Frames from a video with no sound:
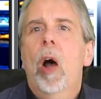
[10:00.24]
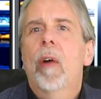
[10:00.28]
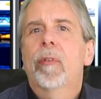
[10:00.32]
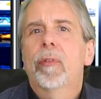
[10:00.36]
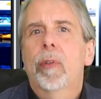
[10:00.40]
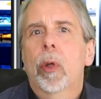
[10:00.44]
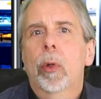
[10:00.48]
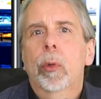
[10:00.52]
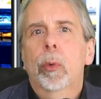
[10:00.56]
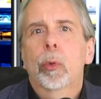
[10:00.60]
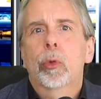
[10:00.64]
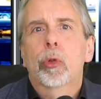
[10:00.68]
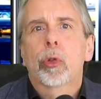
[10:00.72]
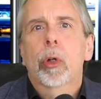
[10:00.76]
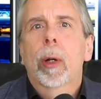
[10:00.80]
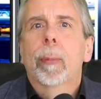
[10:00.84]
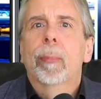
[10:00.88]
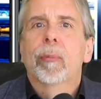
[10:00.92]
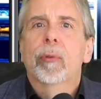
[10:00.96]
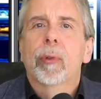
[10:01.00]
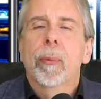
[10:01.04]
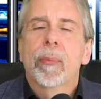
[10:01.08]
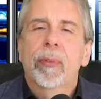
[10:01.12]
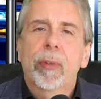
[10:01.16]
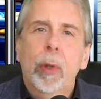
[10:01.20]
of Donald
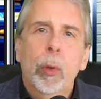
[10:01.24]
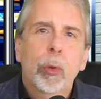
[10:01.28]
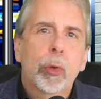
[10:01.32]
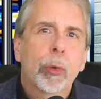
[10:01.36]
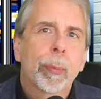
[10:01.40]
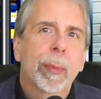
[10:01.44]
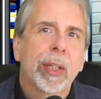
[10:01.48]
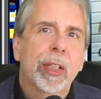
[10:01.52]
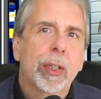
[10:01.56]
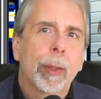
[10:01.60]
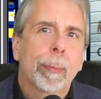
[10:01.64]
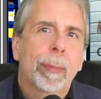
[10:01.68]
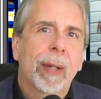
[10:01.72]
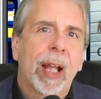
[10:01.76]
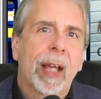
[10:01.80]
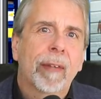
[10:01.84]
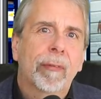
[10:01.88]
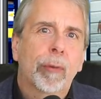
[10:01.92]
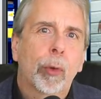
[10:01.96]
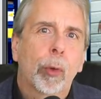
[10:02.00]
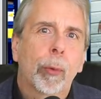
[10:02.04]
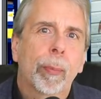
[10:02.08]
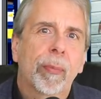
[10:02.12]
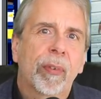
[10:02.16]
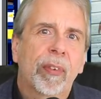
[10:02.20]
Trump from social media
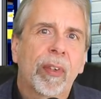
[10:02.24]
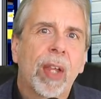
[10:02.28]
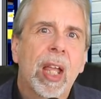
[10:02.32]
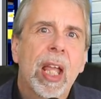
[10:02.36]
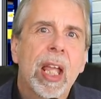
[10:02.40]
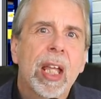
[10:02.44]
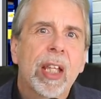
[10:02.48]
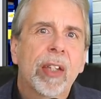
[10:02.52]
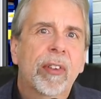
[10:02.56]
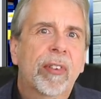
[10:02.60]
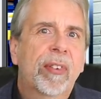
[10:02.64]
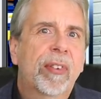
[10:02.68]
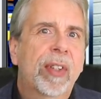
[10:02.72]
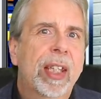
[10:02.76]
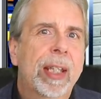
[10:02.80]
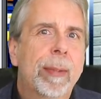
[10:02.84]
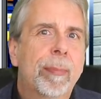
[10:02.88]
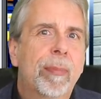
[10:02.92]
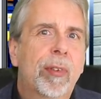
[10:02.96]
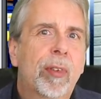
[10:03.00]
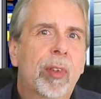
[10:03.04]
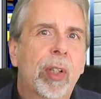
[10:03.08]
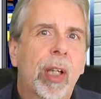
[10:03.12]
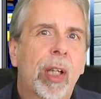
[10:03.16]
platforms seems